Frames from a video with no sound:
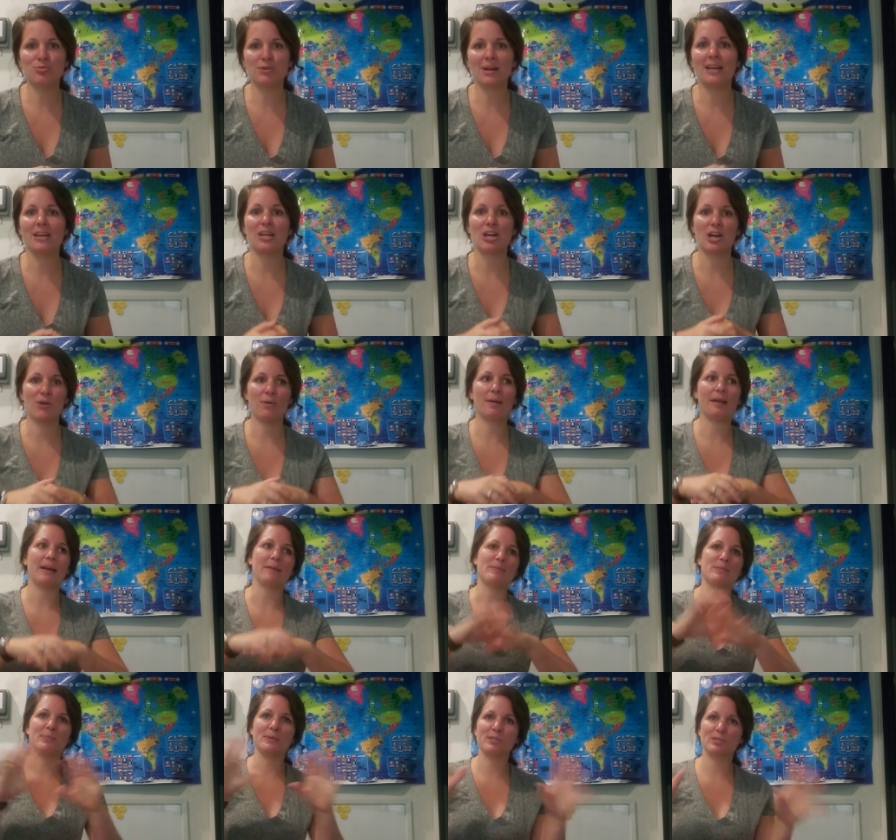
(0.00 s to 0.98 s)
I know like I'm
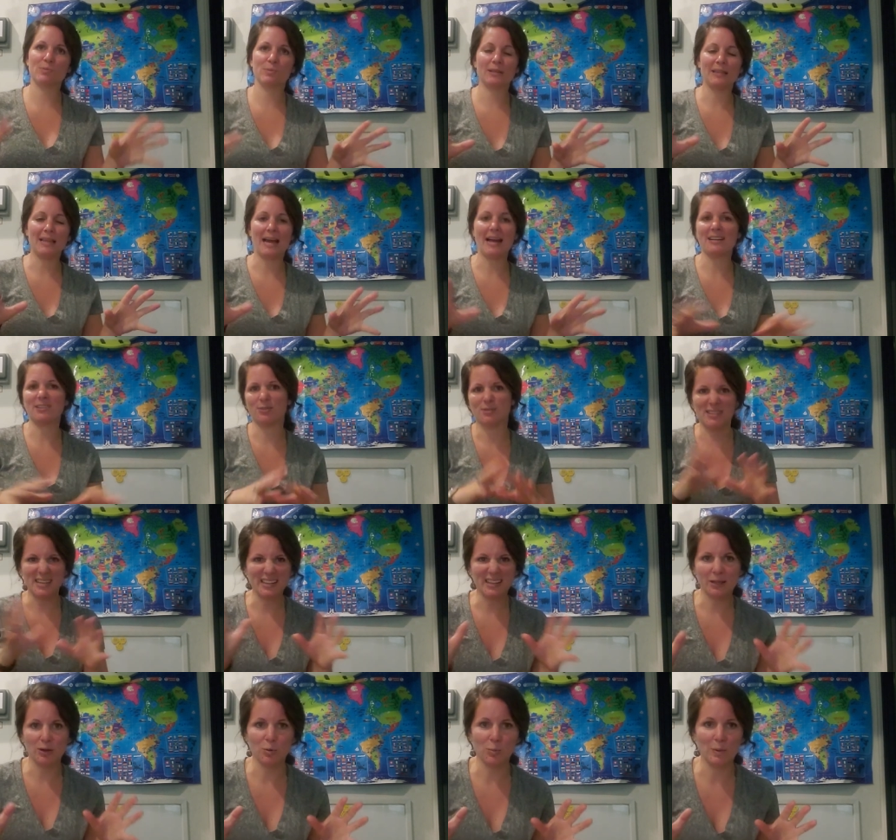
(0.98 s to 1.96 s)
supposed to relax. I'll take
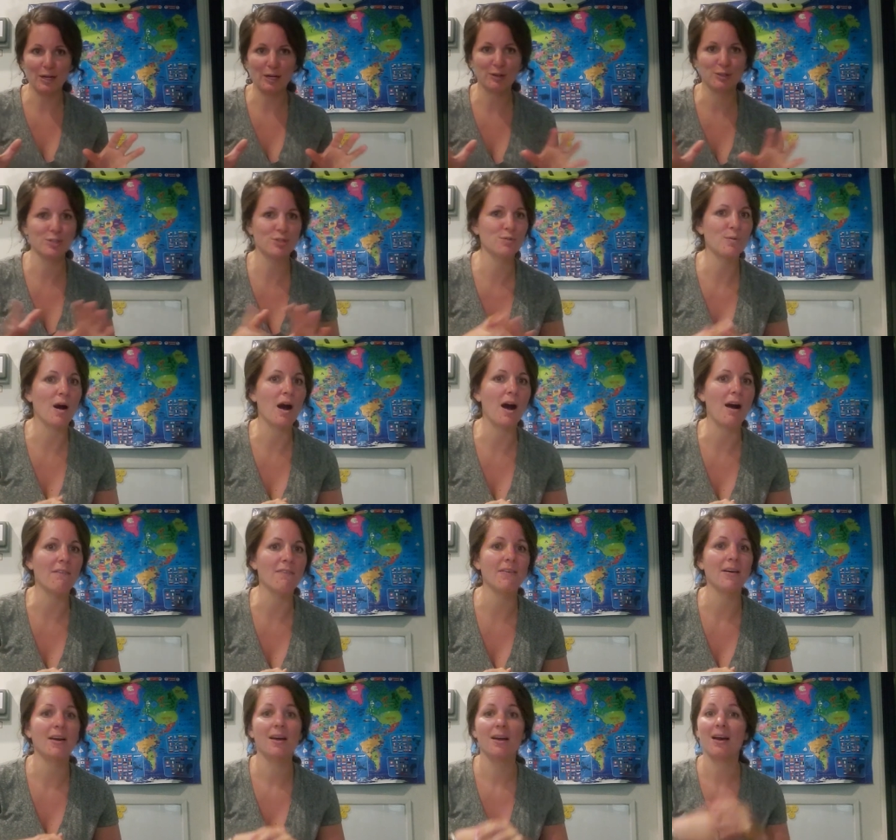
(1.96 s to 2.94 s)
like a week or two off.